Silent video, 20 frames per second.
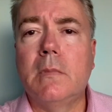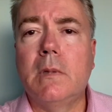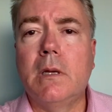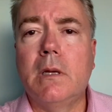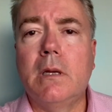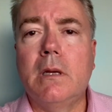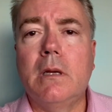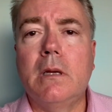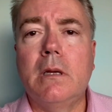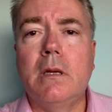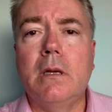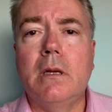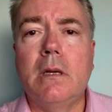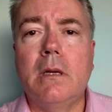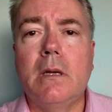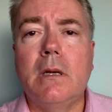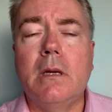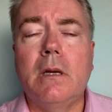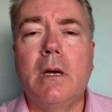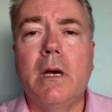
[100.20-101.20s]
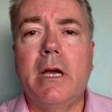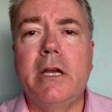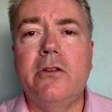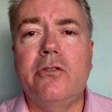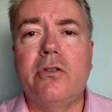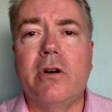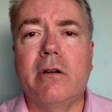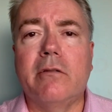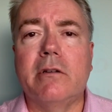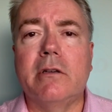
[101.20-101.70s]
Clark, says
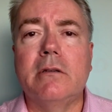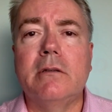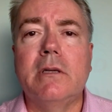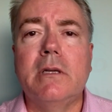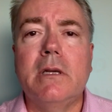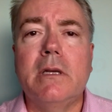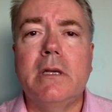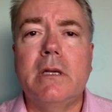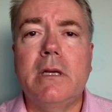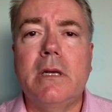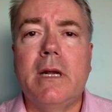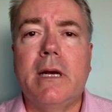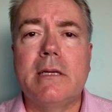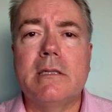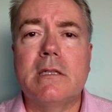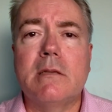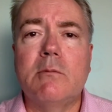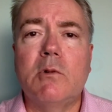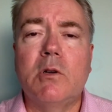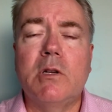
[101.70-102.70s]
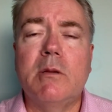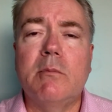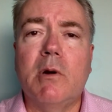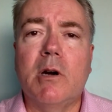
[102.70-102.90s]
they are guided by the Department of